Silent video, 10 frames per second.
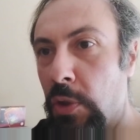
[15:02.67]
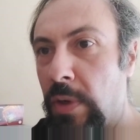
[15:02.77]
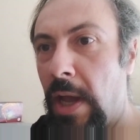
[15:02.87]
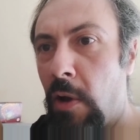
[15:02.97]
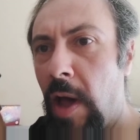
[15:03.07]

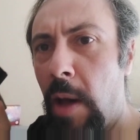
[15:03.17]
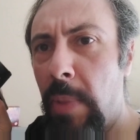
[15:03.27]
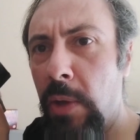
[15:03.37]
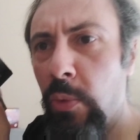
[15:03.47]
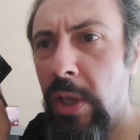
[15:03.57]
about we
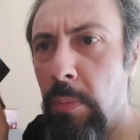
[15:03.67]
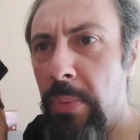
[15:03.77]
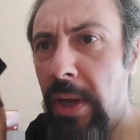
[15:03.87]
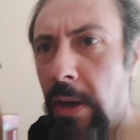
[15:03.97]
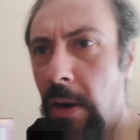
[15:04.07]
compare
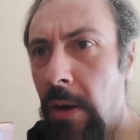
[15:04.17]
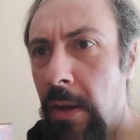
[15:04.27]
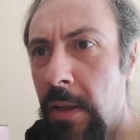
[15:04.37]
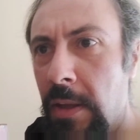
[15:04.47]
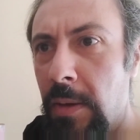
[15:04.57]

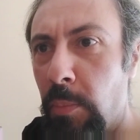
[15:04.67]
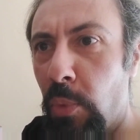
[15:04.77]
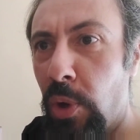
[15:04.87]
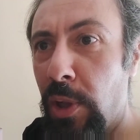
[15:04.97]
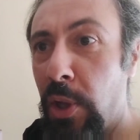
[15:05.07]
Mortal
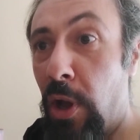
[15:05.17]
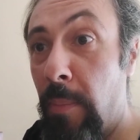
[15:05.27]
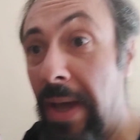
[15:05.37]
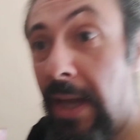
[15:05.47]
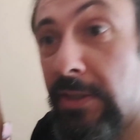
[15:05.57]
Kombat
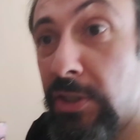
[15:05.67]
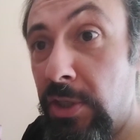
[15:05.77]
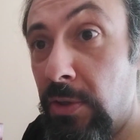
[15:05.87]
2